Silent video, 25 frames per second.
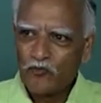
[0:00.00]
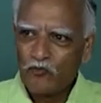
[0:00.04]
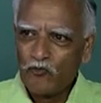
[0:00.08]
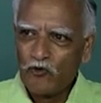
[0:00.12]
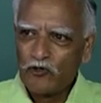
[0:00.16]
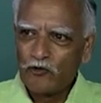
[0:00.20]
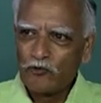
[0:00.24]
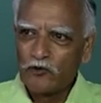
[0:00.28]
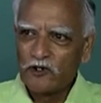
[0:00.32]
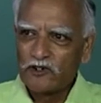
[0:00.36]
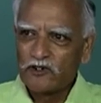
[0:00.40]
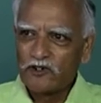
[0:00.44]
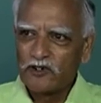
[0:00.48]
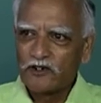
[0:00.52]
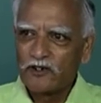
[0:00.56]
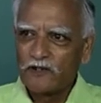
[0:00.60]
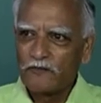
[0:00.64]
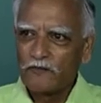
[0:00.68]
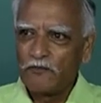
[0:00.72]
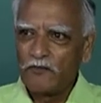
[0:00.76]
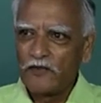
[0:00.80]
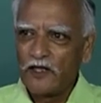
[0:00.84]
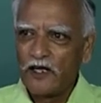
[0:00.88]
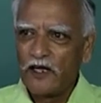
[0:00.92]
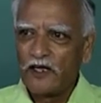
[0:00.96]
with which
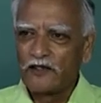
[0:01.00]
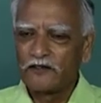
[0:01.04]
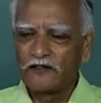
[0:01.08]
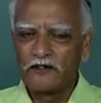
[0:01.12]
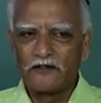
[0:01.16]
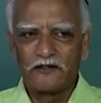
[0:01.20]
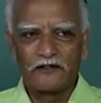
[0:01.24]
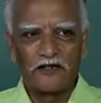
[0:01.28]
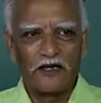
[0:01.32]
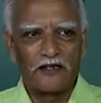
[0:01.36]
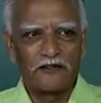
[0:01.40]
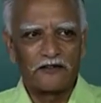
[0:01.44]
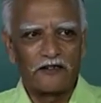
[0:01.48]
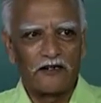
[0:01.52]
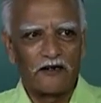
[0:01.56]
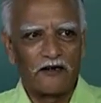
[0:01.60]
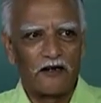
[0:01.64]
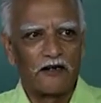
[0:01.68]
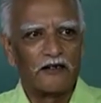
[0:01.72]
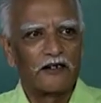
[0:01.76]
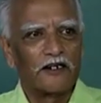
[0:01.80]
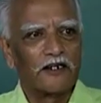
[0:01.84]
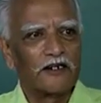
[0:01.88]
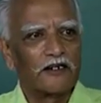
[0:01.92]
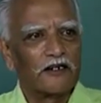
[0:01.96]
Athens has a
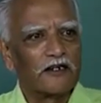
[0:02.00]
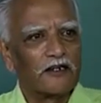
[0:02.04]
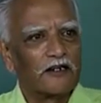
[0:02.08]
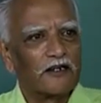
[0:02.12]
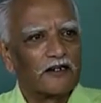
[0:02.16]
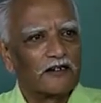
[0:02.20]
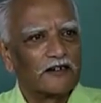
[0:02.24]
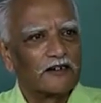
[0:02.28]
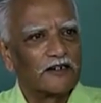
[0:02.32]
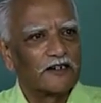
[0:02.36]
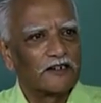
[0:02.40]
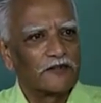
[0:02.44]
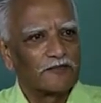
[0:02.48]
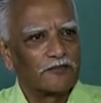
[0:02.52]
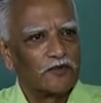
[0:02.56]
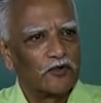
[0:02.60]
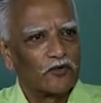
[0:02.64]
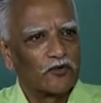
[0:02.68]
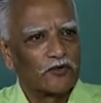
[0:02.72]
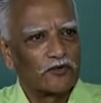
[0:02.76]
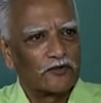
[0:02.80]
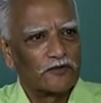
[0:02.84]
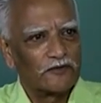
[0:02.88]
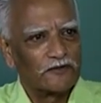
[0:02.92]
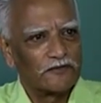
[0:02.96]
running
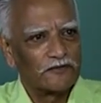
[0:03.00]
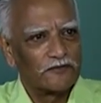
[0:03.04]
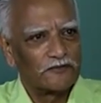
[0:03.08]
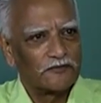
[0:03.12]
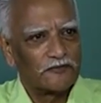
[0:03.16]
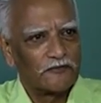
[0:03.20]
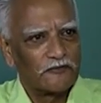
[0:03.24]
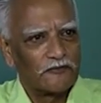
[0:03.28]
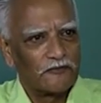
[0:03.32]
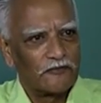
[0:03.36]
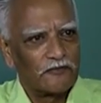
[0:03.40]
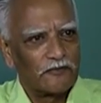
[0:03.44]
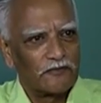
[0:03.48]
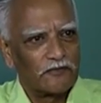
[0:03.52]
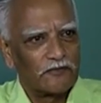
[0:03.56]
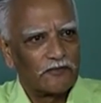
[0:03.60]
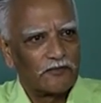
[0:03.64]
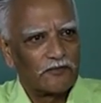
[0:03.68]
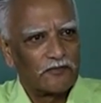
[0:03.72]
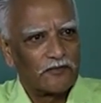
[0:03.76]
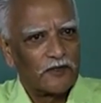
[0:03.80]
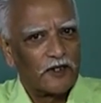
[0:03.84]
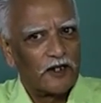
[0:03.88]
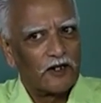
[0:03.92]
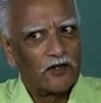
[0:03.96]
dispute.
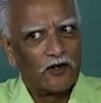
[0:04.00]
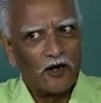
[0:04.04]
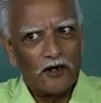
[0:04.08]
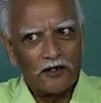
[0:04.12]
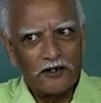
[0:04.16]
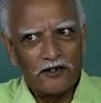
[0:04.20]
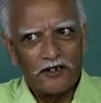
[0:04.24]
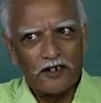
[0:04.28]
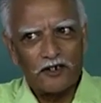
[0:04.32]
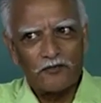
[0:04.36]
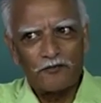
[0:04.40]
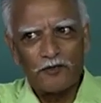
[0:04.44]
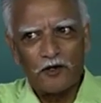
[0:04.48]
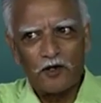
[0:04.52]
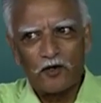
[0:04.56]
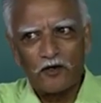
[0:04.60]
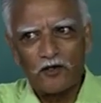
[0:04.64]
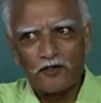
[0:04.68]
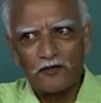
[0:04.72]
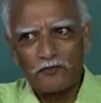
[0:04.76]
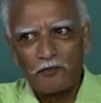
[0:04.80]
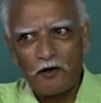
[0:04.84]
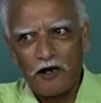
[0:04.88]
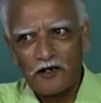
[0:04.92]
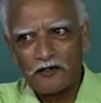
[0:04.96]
Not just
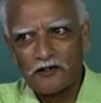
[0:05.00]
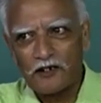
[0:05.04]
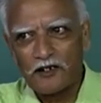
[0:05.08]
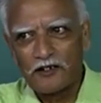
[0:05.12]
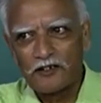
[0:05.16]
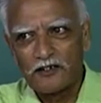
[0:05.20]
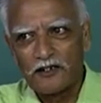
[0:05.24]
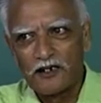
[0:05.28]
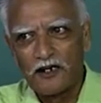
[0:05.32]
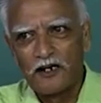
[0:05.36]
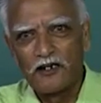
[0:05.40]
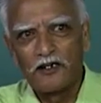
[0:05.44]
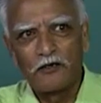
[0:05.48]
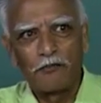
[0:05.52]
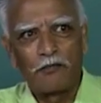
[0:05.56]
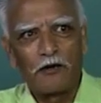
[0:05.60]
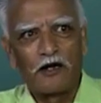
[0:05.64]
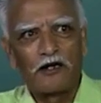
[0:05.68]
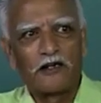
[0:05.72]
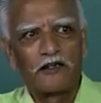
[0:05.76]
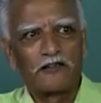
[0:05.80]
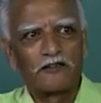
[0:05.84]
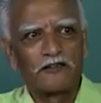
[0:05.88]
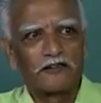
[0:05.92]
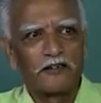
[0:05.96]
because Sparta is an
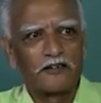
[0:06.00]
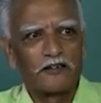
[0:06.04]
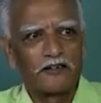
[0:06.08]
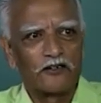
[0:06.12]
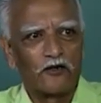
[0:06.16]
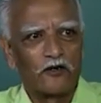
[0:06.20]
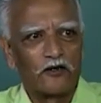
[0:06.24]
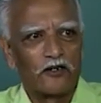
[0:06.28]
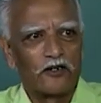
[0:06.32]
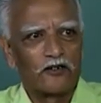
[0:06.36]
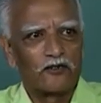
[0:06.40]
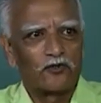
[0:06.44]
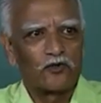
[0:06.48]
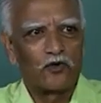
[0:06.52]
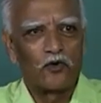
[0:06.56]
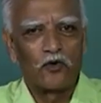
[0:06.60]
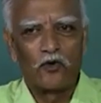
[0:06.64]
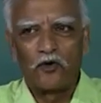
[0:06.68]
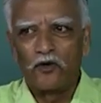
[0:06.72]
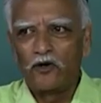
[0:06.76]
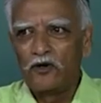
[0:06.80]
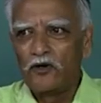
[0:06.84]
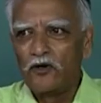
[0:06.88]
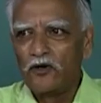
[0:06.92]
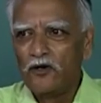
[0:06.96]
independent city on its
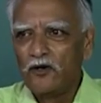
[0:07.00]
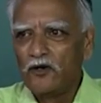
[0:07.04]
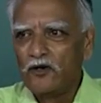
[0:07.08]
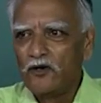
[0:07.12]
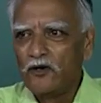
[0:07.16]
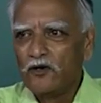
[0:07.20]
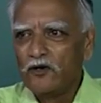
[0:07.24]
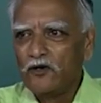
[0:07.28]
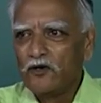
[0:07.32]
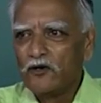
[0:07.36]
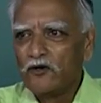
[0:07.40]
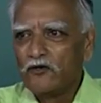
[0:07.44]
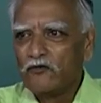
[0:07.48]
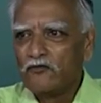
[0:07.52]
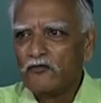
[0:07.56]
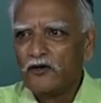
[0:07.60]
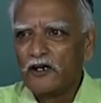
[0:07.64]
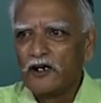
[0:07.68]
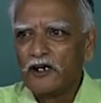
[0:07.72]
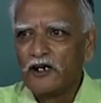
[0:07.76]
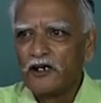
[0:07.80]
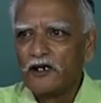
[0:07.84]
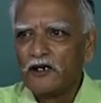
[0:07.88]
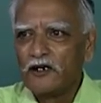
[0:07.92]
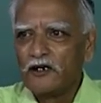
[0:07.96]
own,
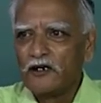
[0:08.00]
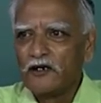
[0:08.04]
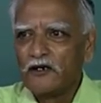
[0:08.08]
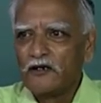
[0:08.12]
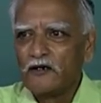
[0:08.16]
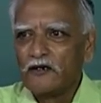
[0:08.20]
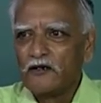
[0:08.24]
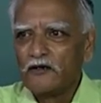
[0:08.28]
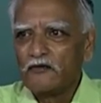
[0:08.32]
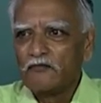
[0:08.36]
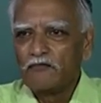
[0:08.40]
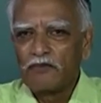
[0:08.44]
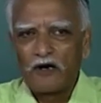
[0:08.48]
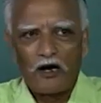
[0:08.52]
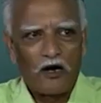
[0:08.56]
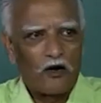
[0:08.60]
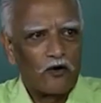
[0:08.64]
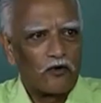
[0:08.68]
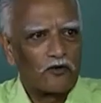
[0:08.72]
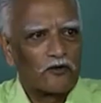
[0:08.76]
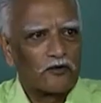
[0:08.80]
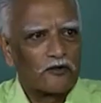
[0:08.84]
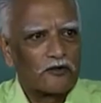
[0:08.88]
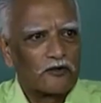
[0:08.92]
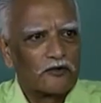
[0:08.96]
very
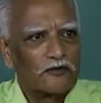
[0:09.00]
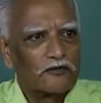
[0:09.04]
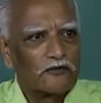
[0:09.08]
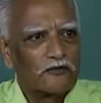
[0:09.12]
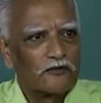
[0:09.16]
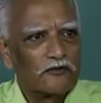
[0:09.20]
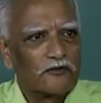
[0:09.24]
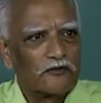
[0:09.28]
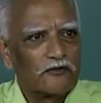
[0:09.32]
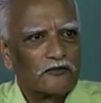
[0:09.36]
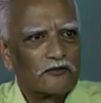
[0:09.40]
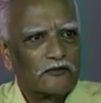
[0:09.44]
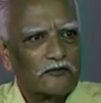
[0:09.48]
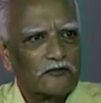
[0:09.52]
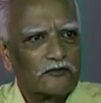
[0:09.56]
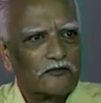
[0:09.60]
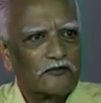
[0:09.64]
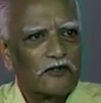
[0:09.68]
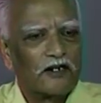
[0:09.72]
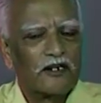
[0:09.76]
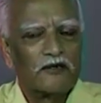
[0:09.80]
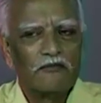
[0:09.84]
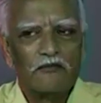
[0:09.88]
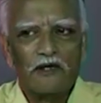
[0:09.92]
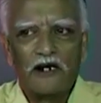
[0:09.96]
proud,
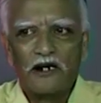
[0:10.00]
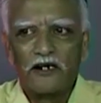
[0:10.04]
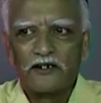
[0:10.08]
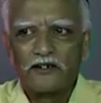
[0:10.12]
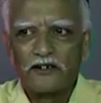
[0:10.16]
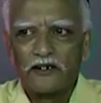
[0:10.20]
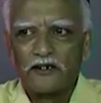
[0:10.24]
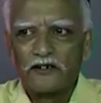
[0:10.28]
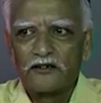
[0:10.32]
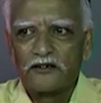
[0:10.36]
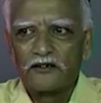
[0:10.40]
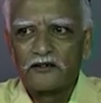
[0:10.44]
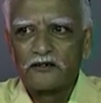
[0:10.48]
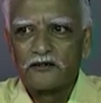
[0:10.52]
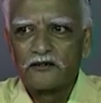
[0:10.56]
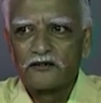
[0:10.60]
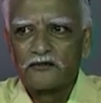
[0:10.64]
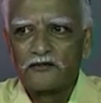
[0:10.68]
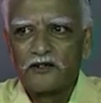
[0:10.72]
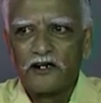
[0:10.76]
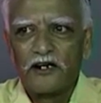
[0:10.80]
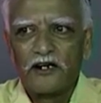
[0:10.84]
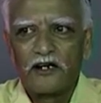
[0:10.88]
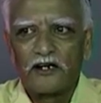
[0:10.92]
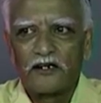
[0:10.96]
very militant,
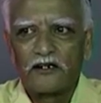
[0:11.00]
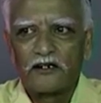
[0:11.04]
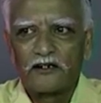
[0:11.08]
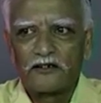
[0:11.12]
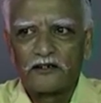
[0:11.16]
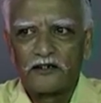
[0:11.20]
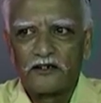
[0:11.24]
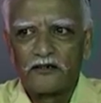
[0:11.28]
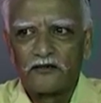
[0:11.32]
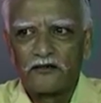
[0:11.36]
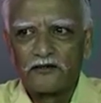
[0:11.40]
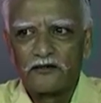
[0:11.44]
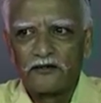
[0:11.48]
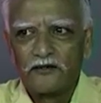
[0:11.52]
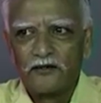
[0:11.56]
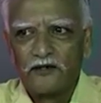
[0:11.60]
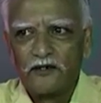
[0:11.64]
very aggressive,